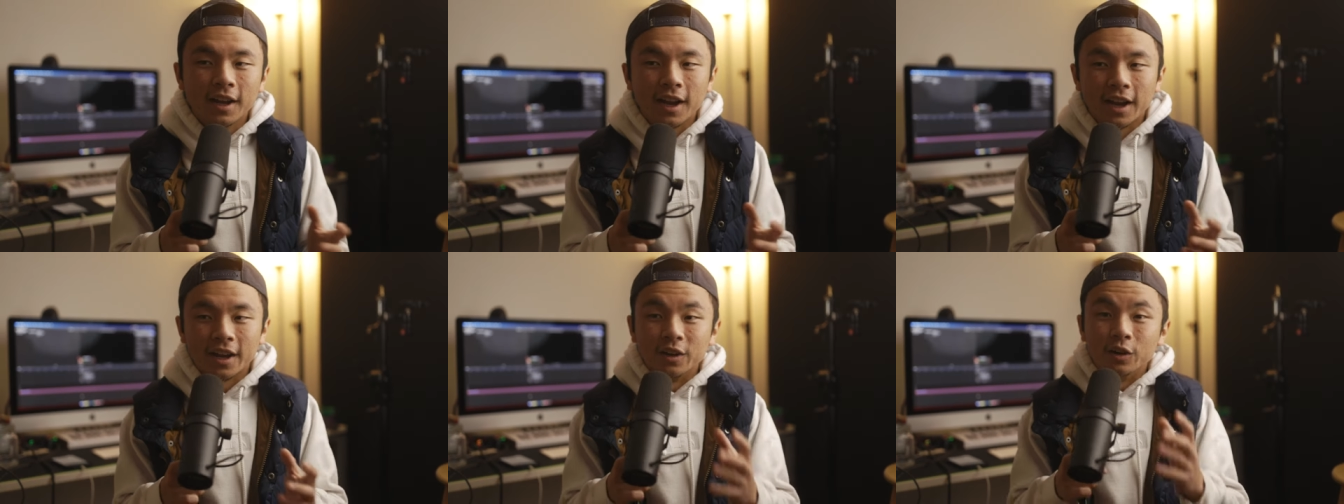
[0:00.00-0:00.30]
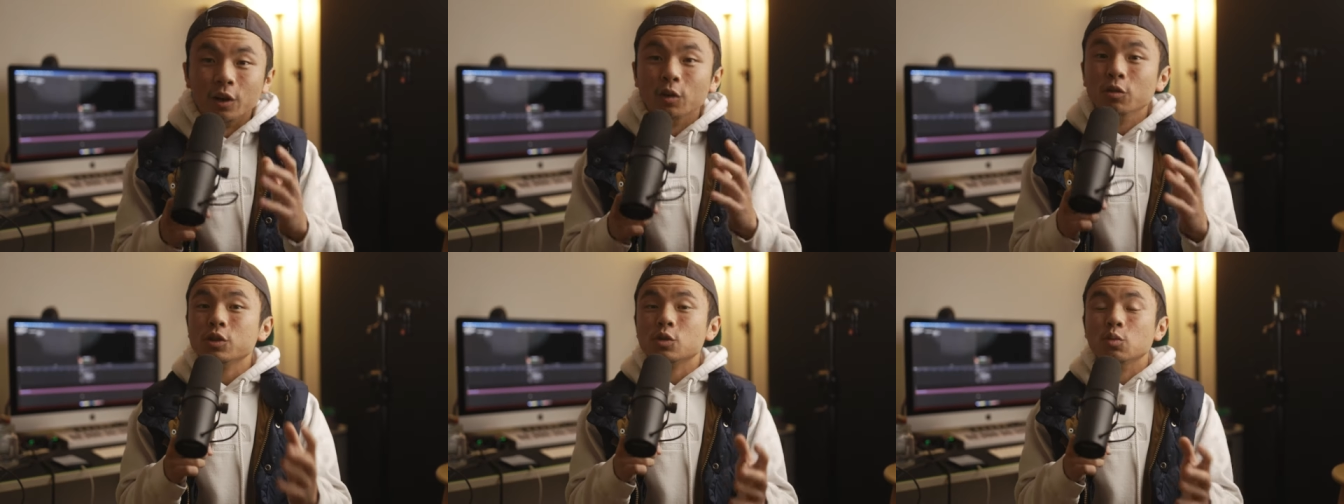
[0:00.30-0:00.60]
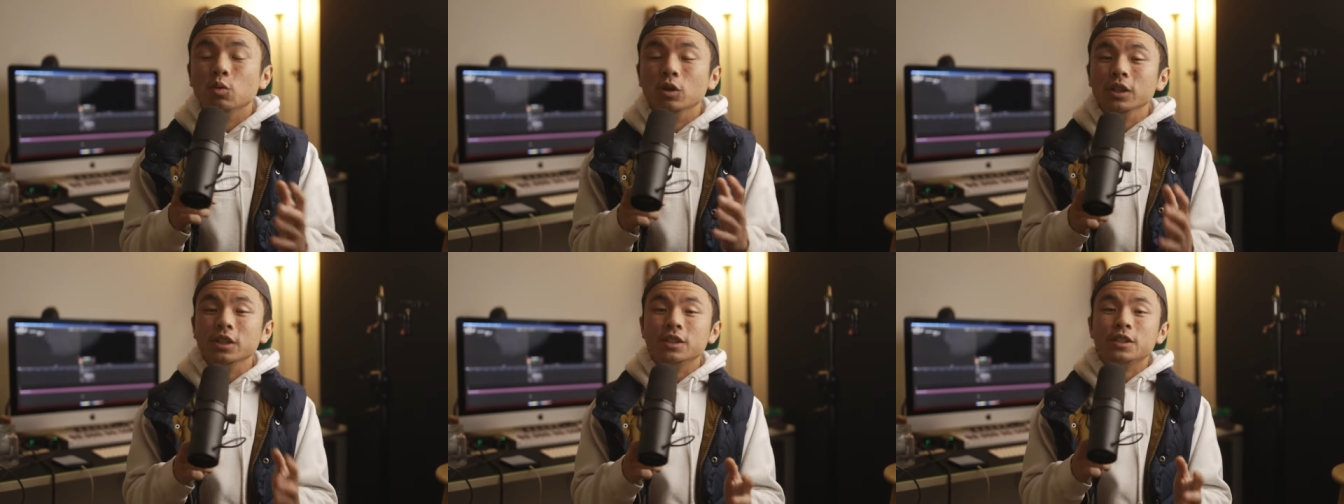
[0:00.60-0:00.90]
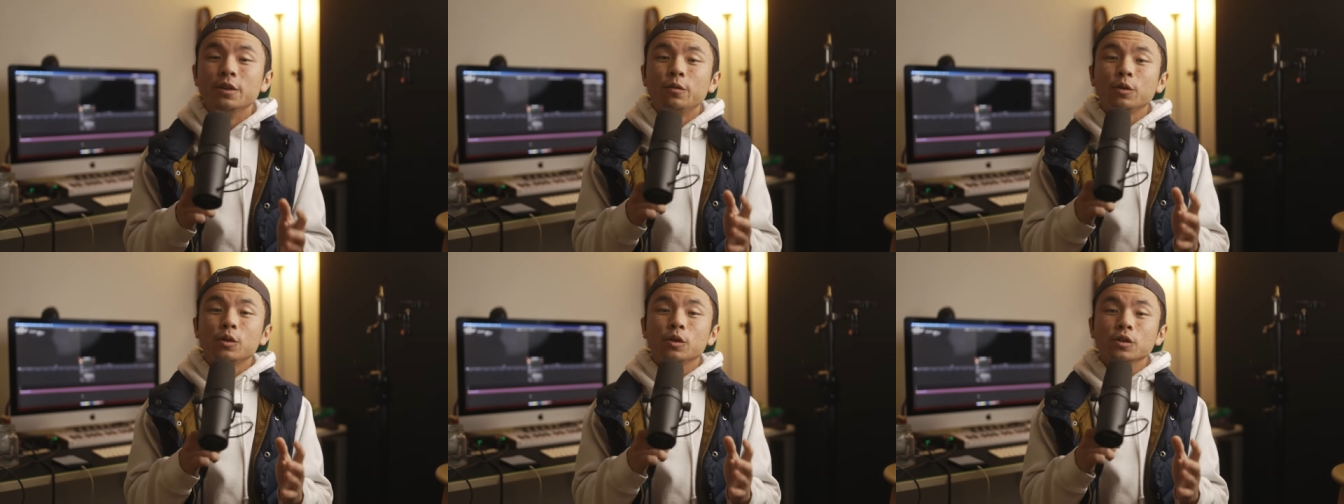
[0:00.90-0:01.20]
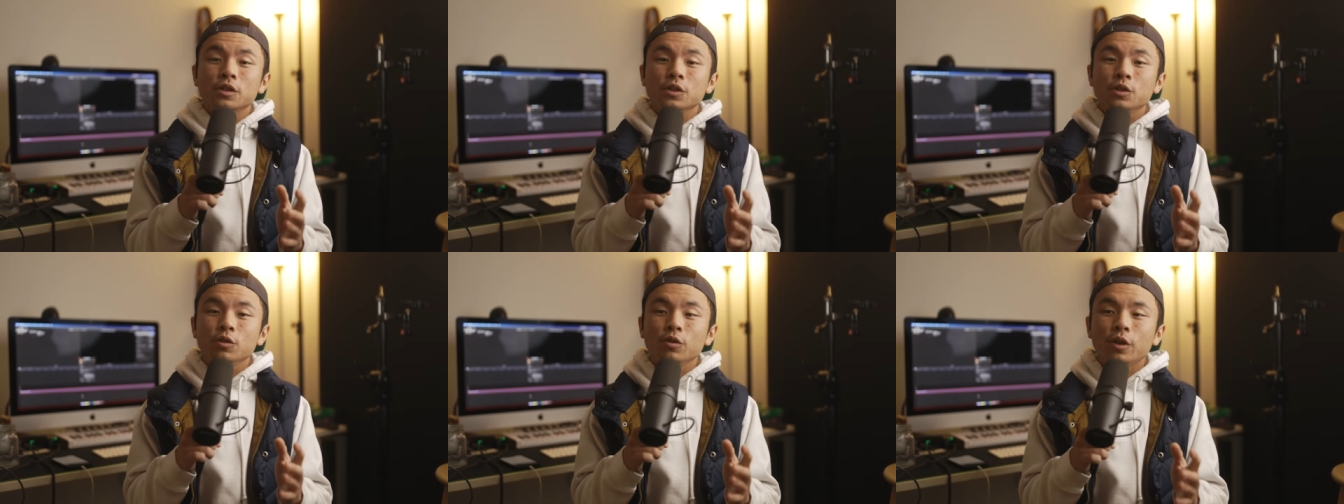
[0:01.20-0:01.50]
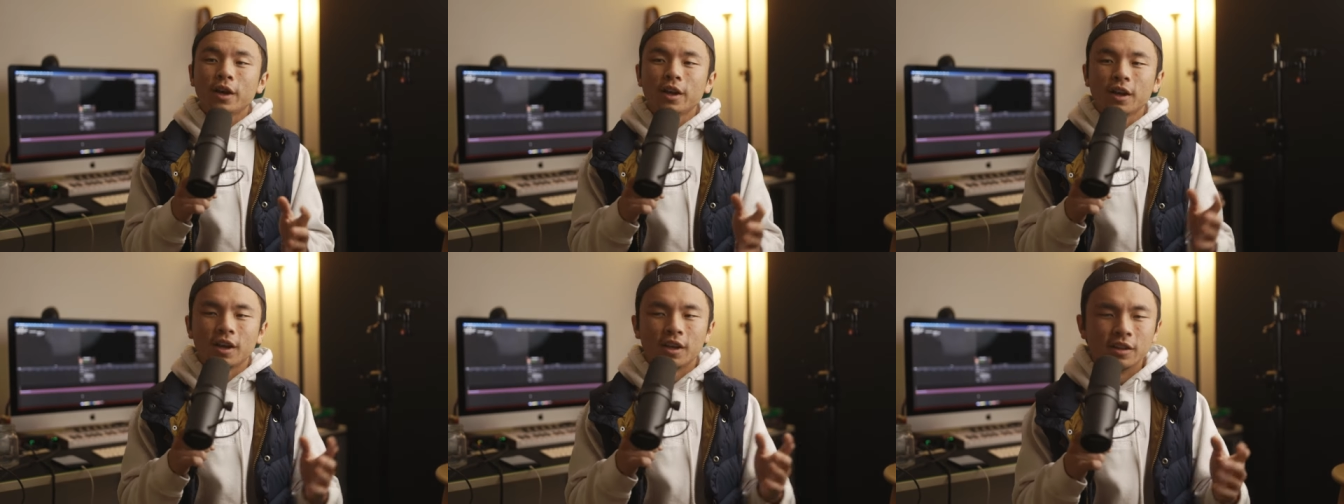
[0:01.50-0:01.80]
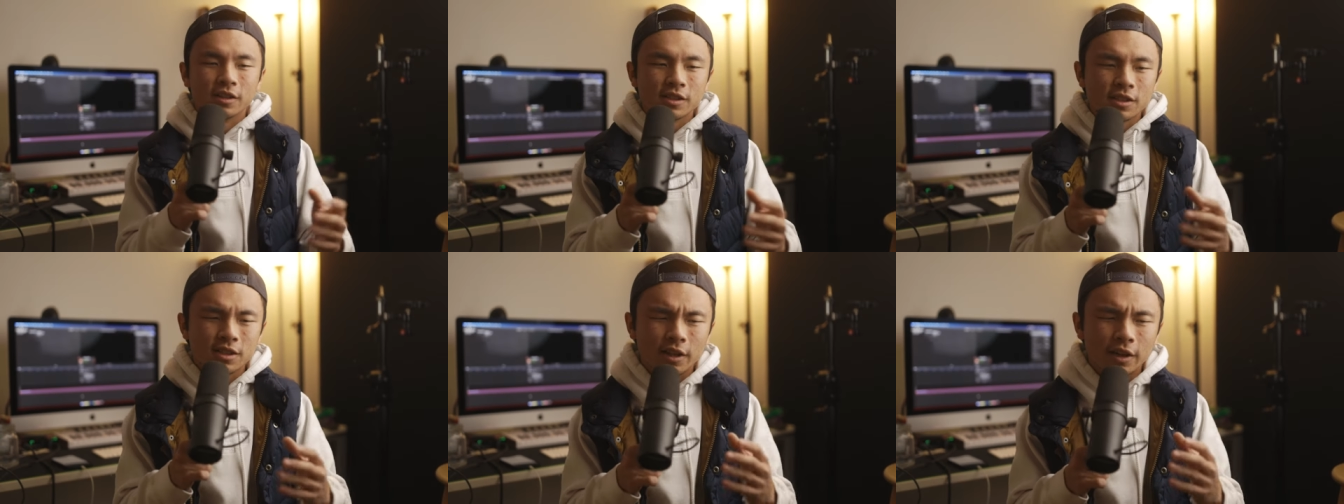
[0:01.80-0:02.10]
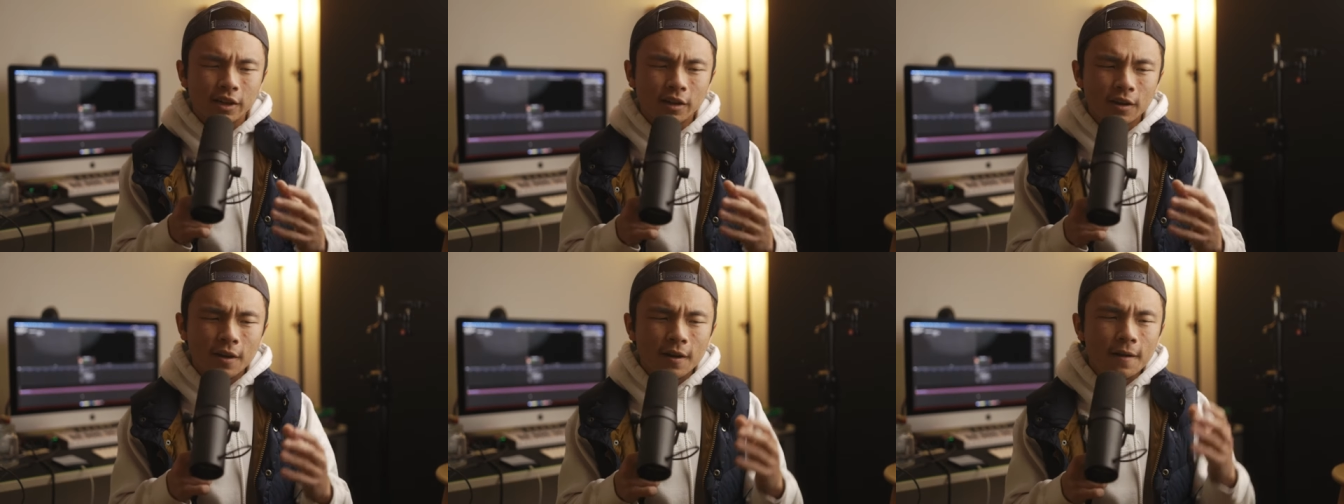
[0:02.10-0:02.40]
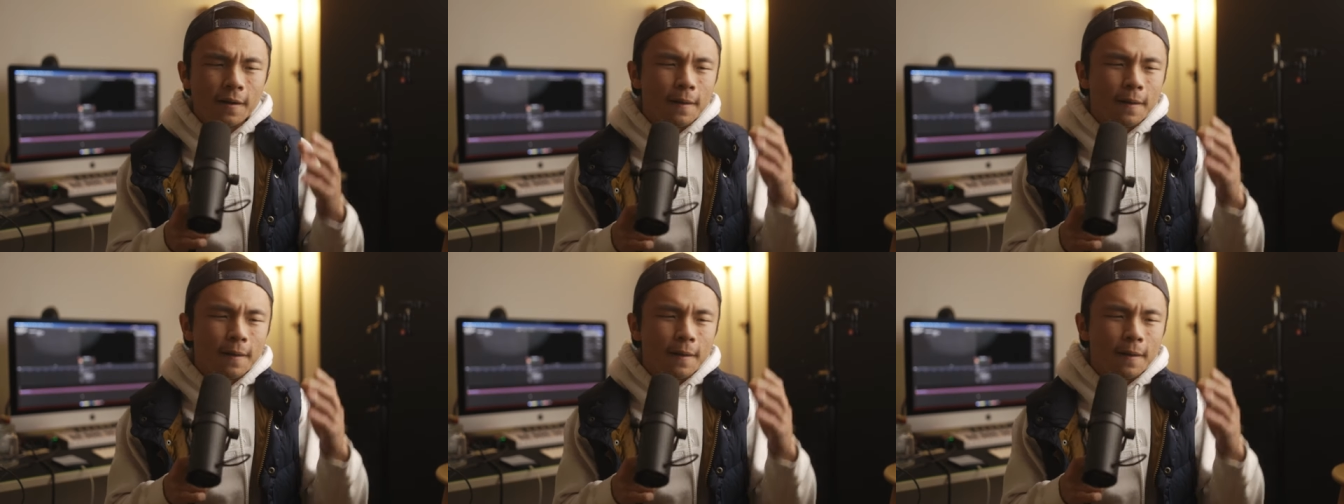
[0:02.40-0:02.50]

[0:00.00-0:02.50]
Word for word: And I know it's really difficult to do that, and it's like